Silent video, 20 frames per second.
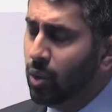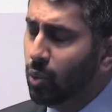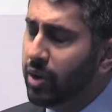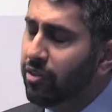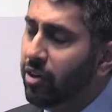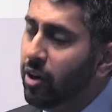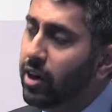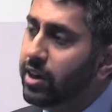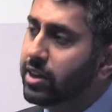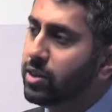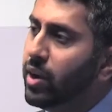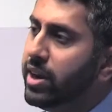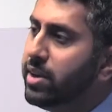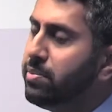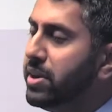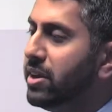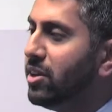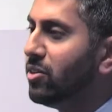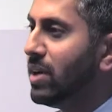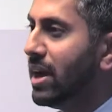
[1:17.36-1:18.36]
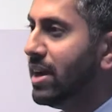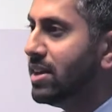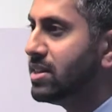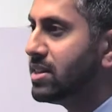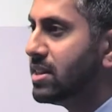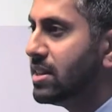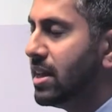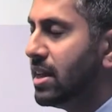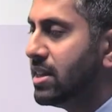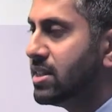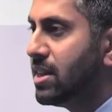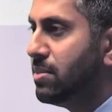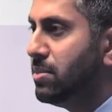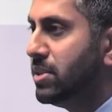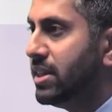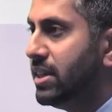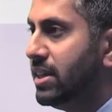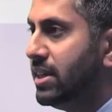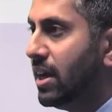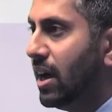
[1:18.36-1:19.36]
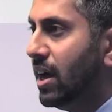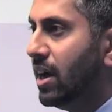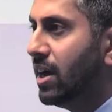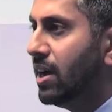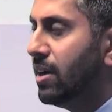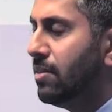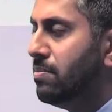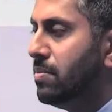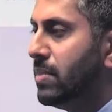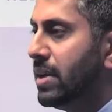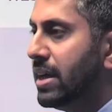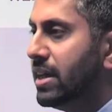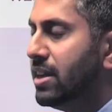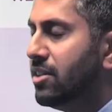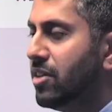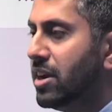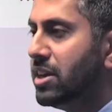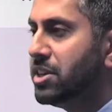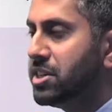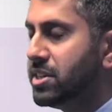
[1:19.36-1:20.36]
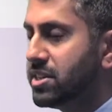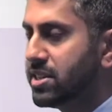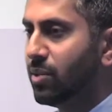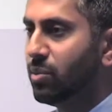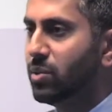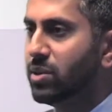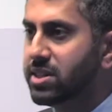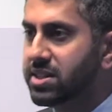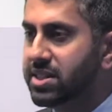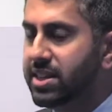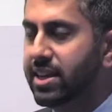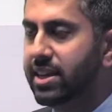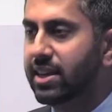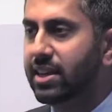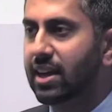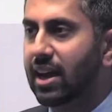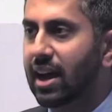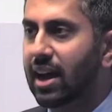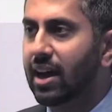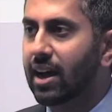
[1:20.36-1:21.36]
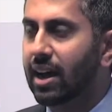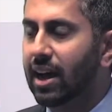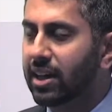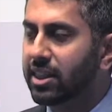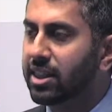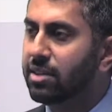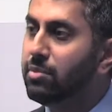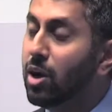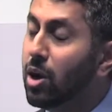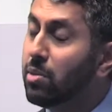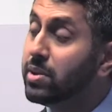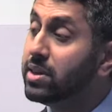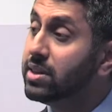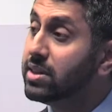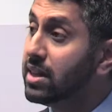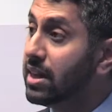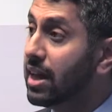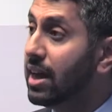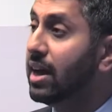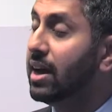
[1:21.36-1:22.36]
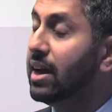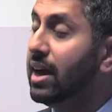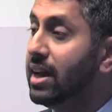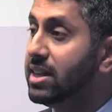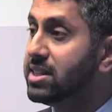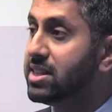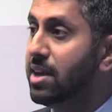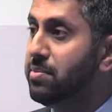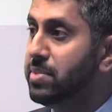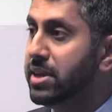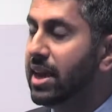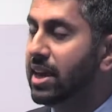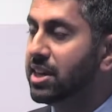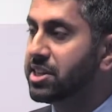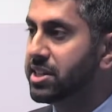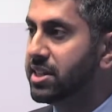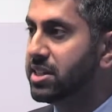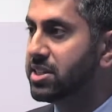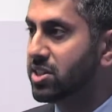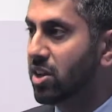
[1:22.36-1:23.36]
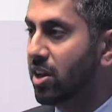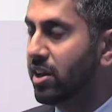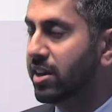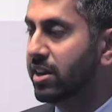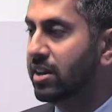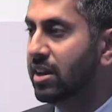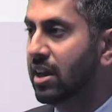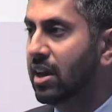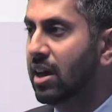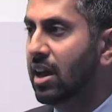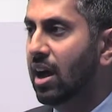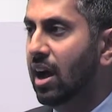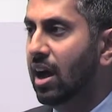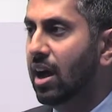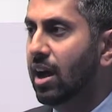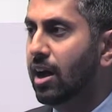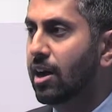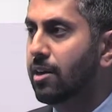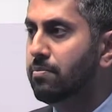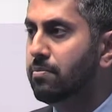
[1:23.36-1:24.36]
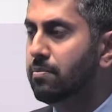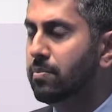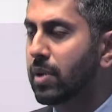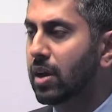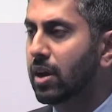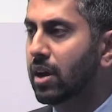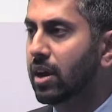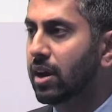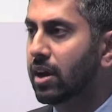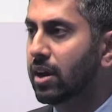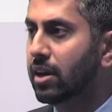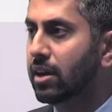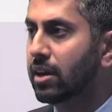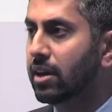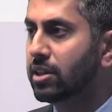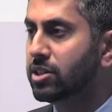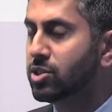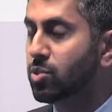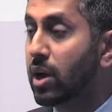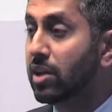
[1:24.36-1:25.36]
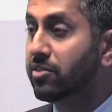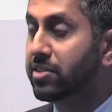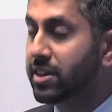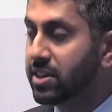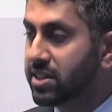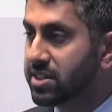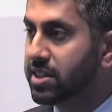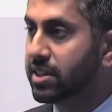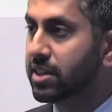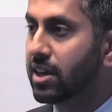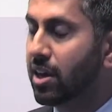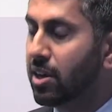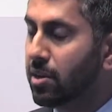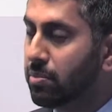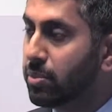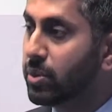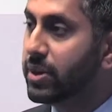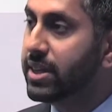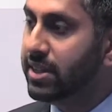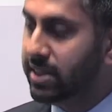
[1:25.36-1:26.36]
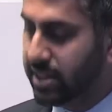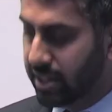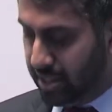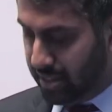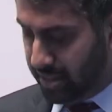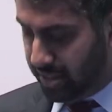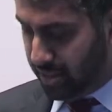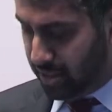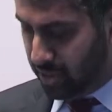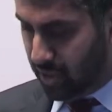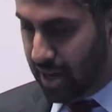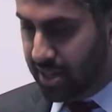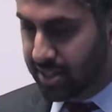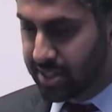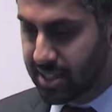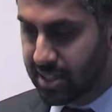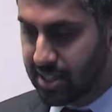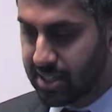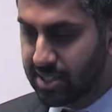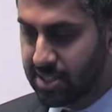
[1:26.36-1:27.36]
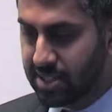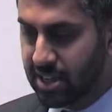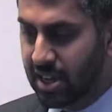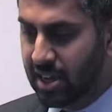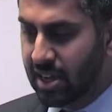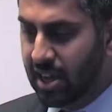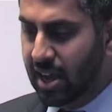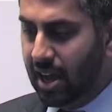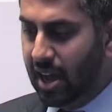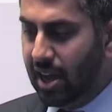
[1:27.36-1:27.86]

We've heard quite a bit around some of the innovations that we're seeing at the moment. SIB actually started 12 years ago, pre the crisis.